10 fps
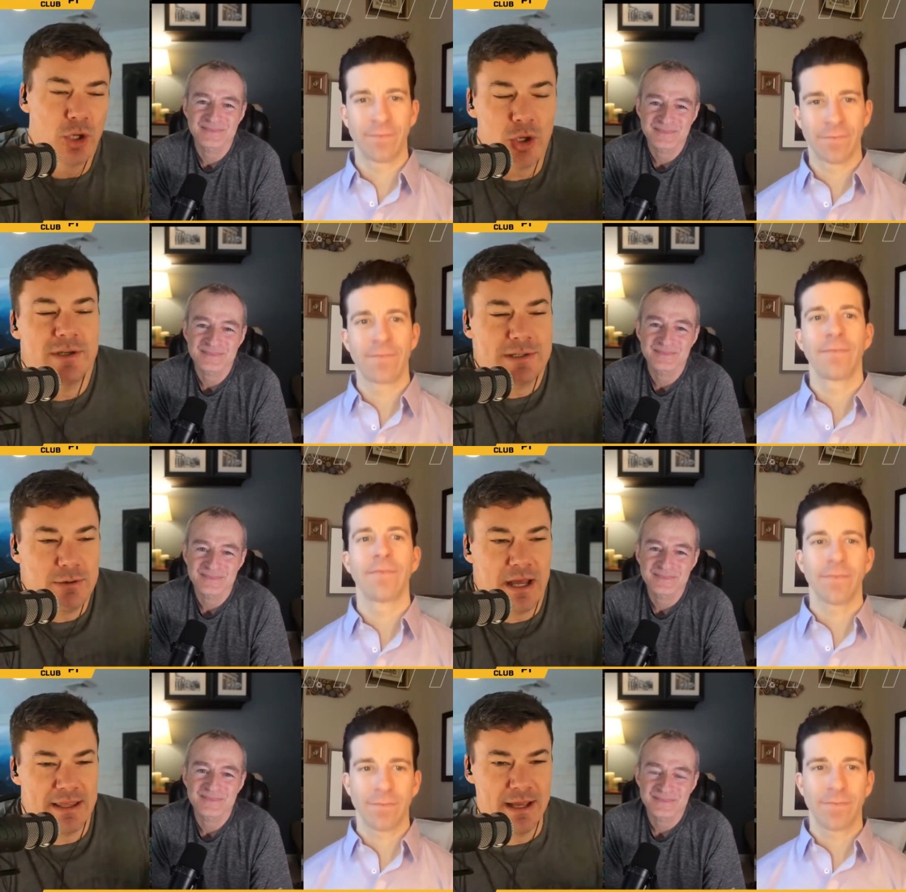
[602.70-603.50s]
Speaker 1: couldn't
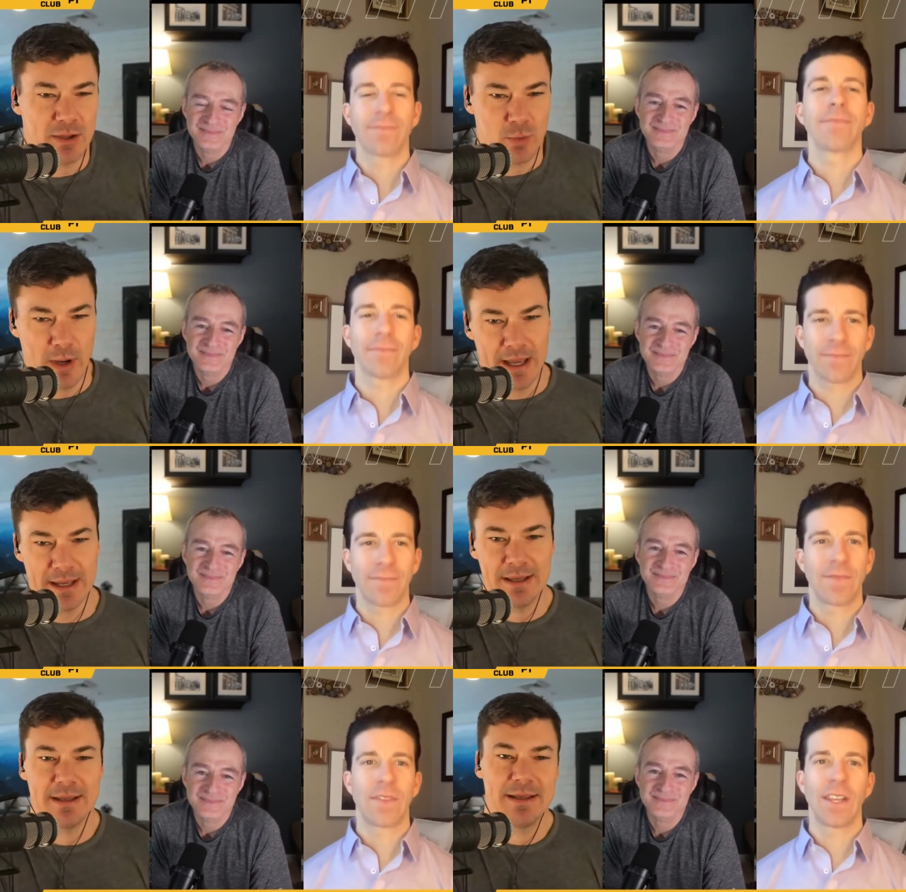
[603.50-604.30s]
do that the other
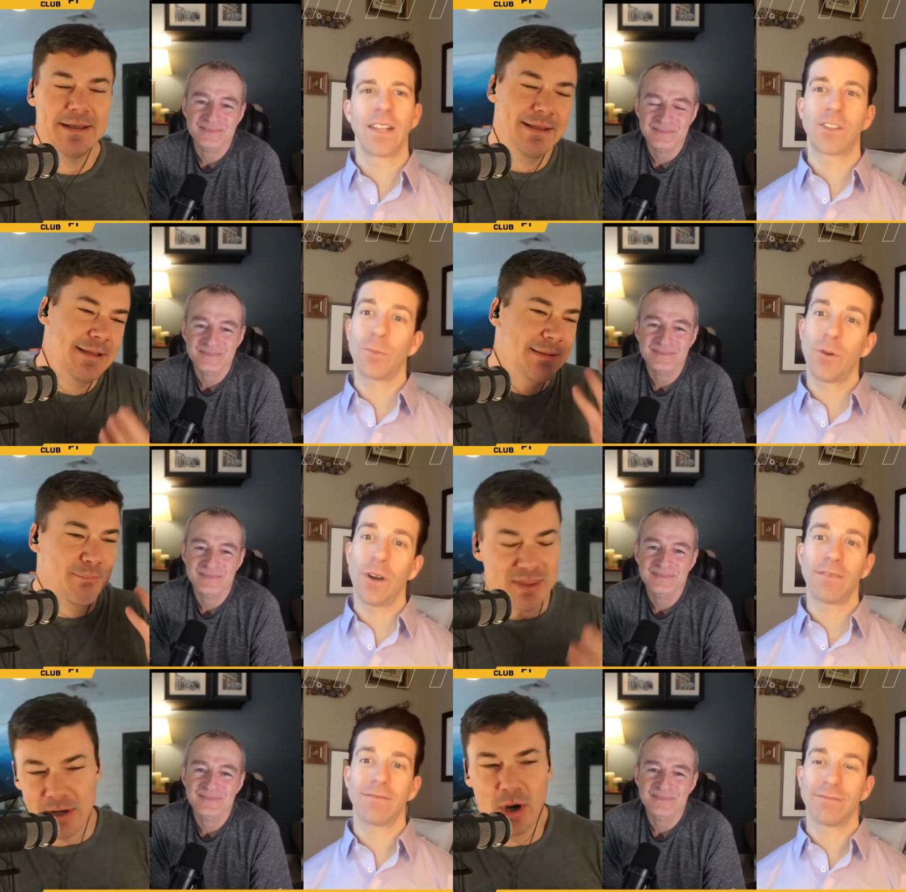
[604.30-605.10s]
way. That's good
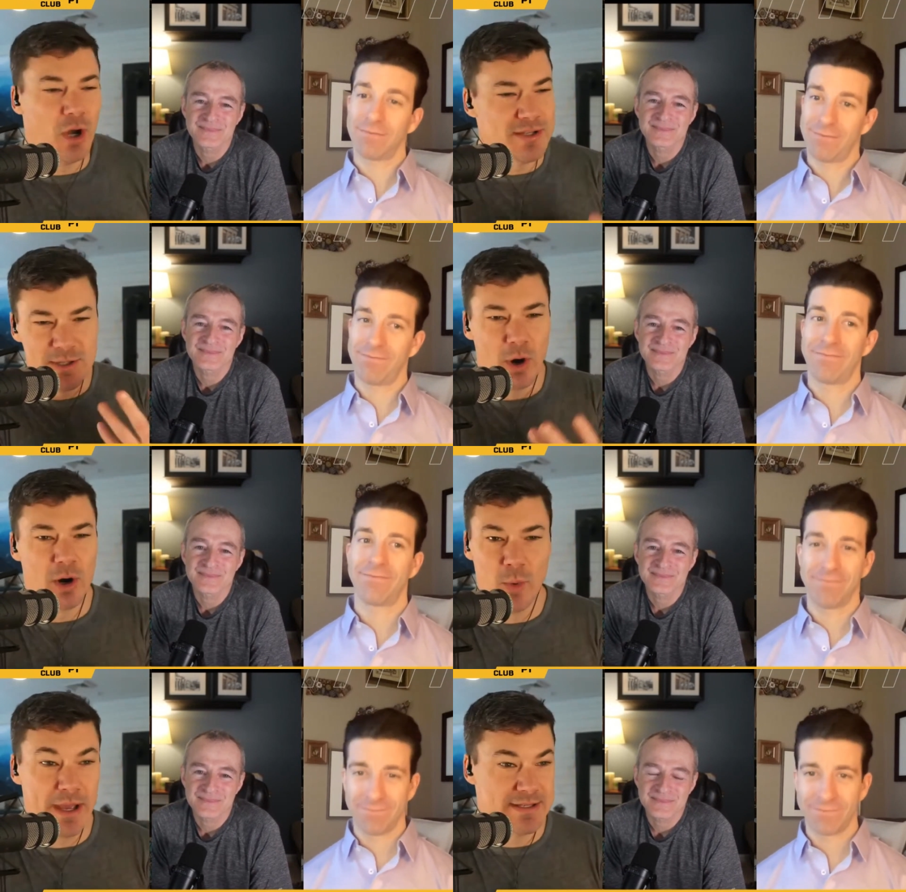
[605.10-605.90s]
point. But there also
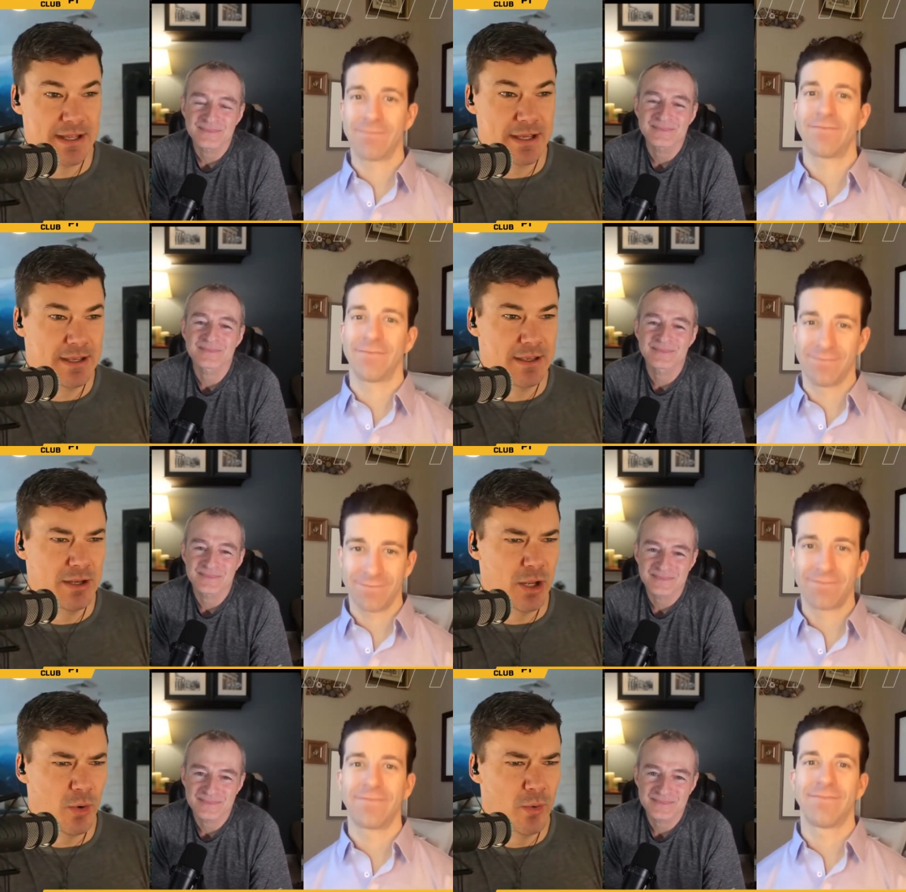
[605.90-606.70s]
are ways like you
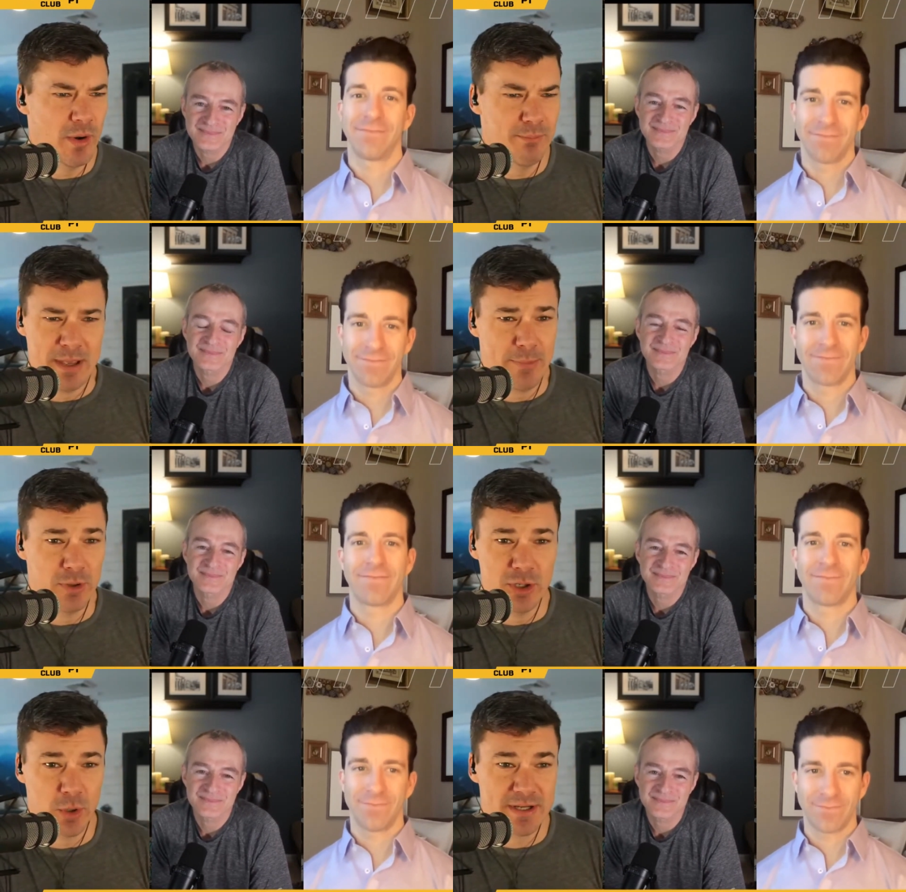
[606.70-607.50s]
know people
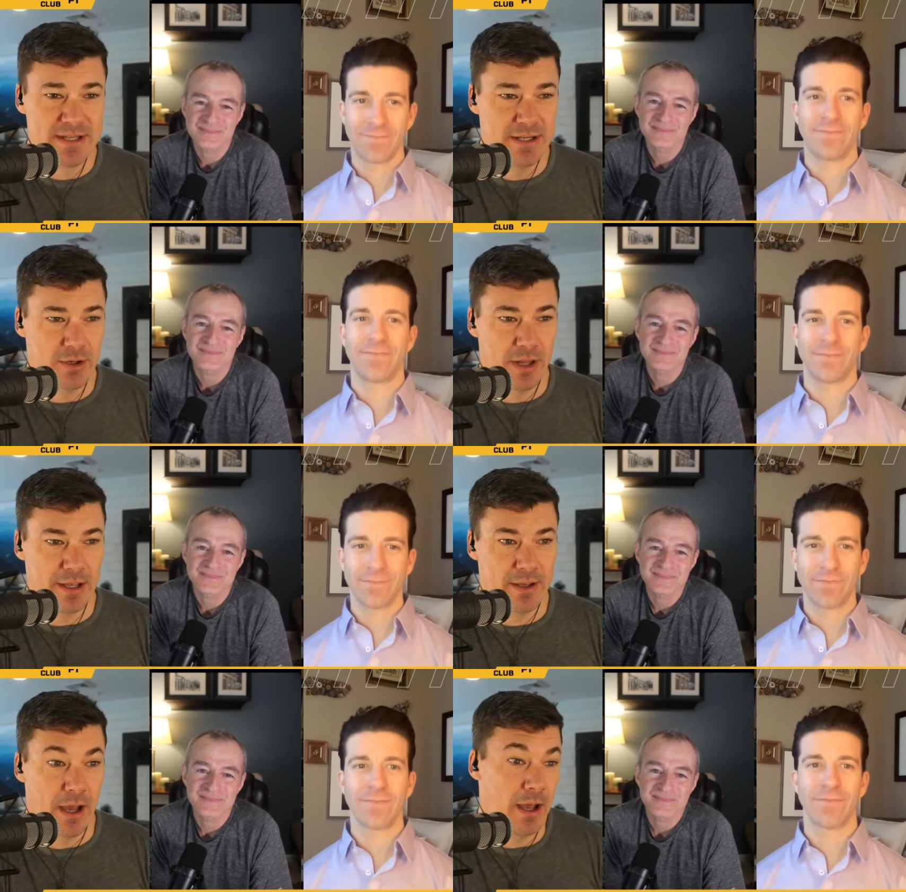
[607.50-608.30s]
in New York City are
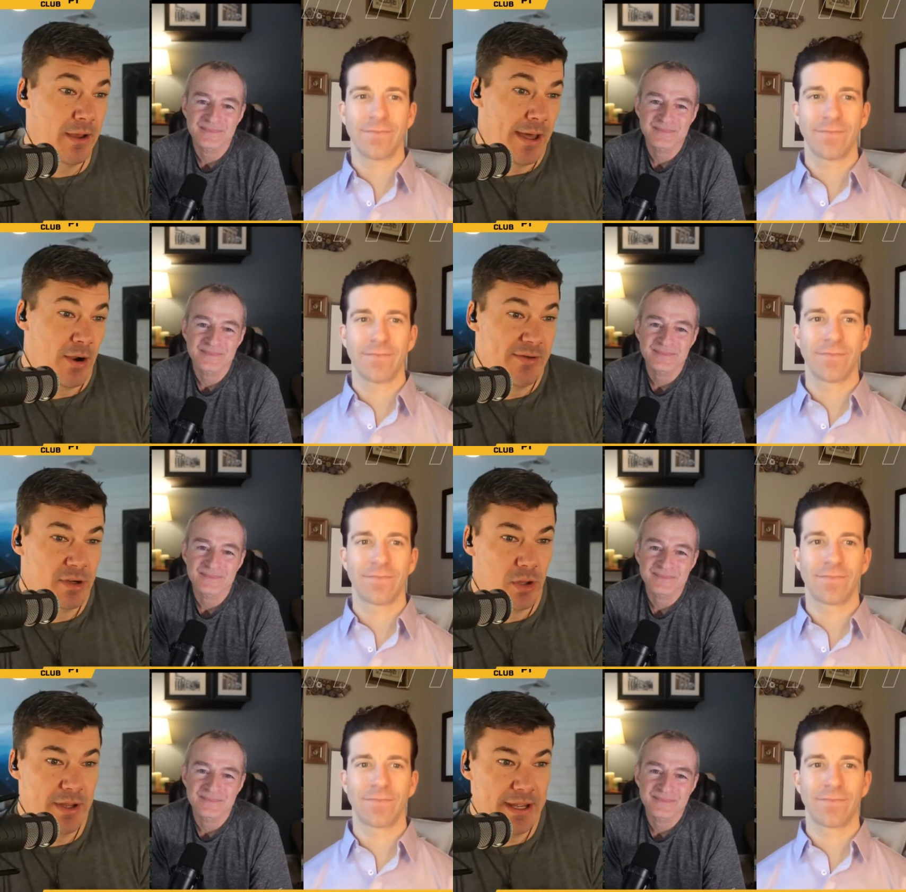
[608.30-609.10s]
like, uh, I don't have a
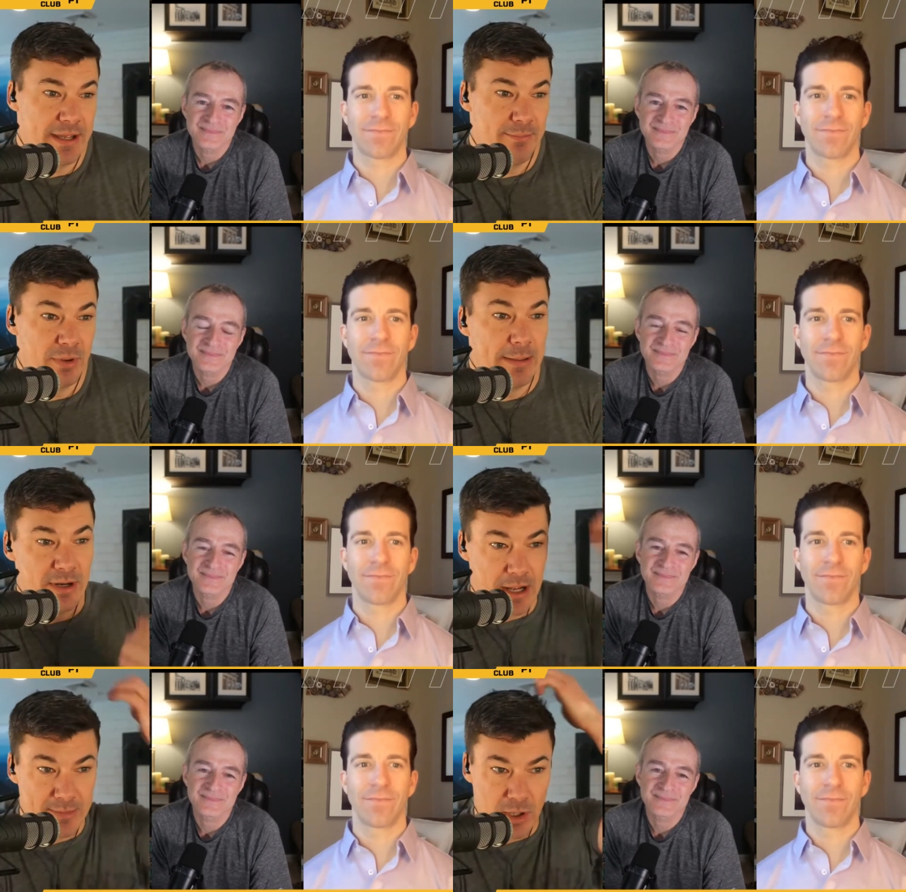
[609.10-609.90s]
clinic, but I'm going
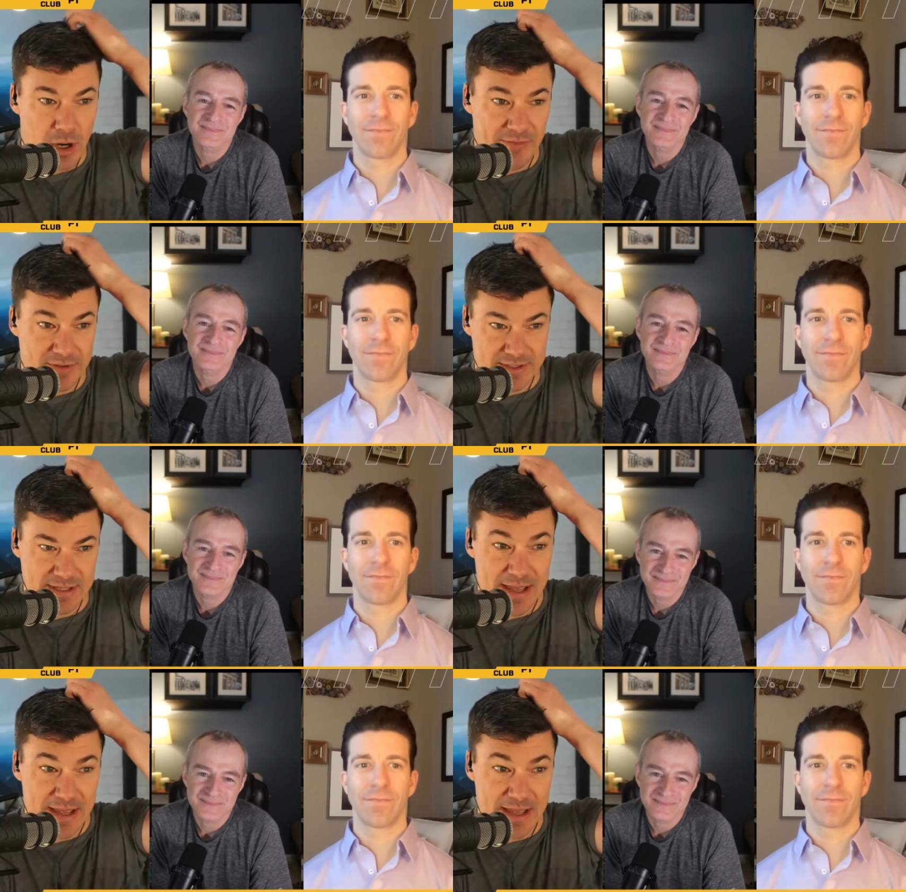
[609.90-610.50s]
to come to your office.